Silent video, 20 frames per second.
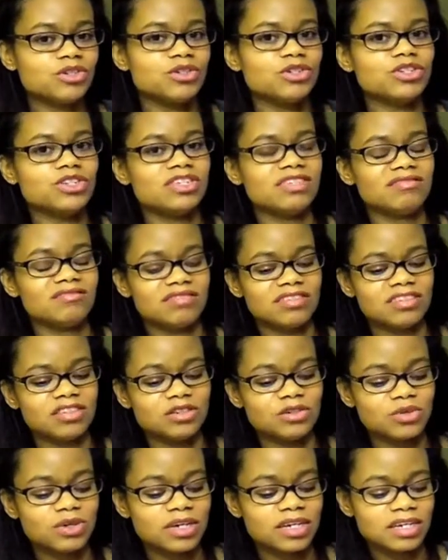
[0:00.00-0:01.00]
and so
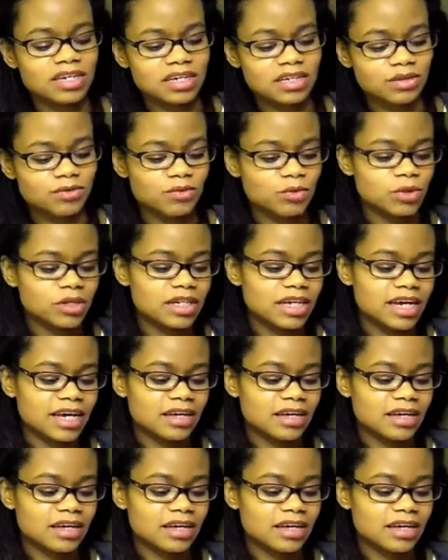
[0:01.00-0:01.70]
I kind of want to